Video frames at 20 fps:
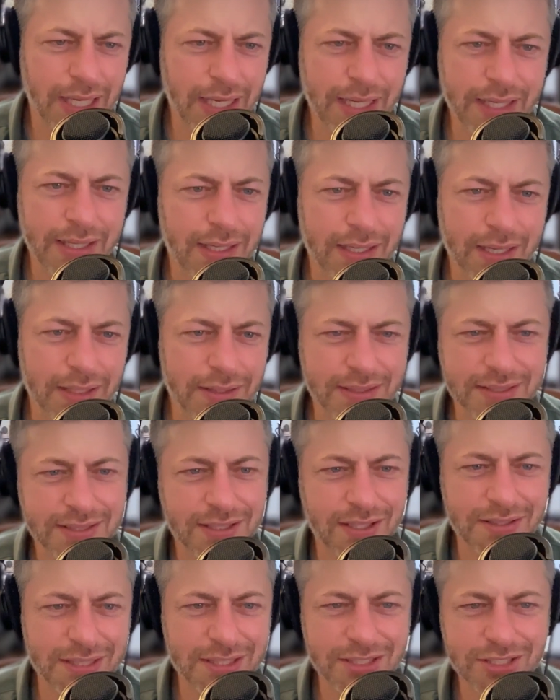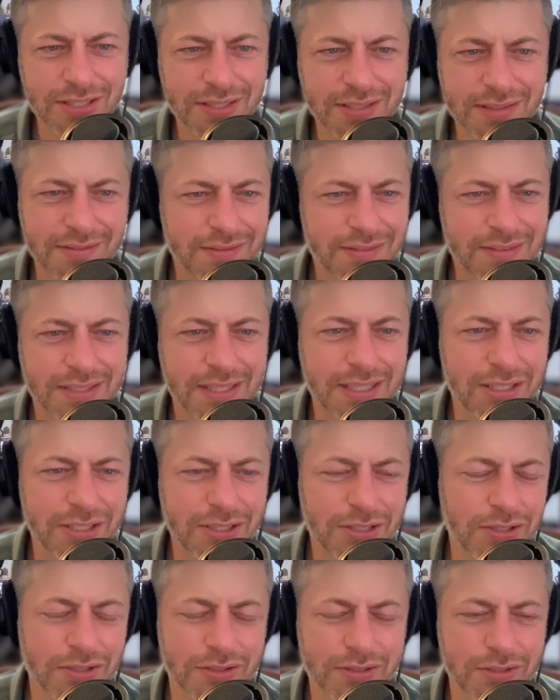hey, I got this audition that
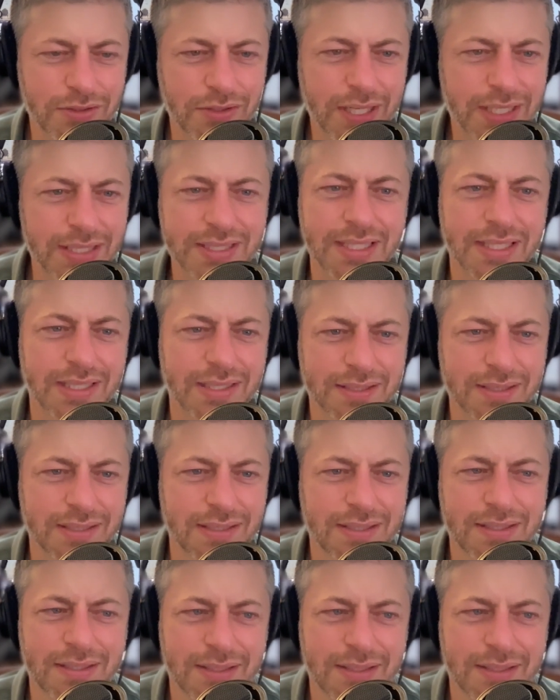you're directing.